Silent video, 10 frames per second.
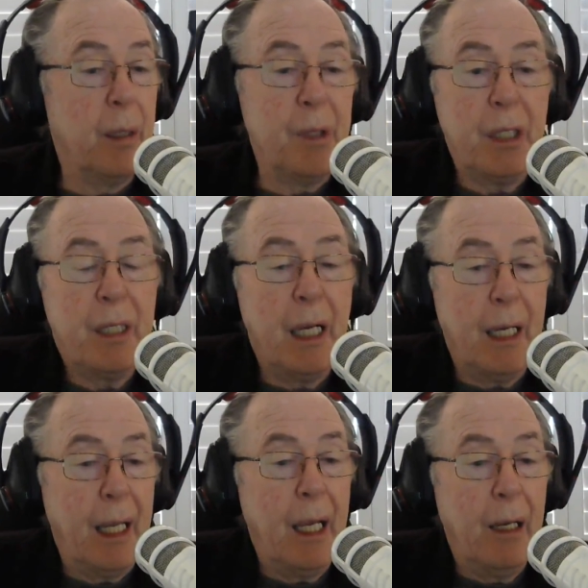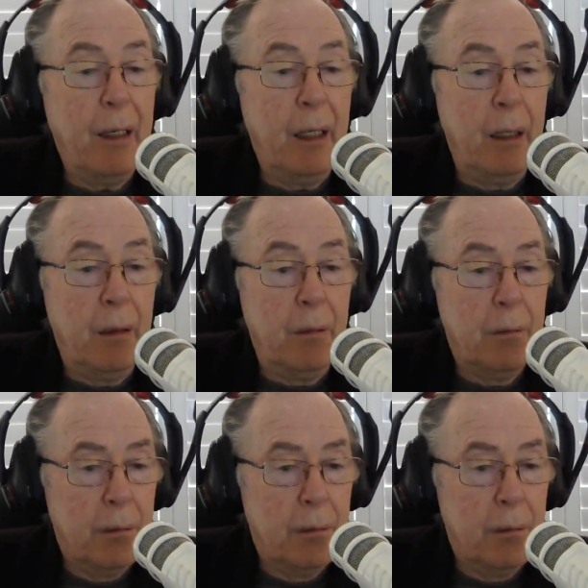I'm just starting out in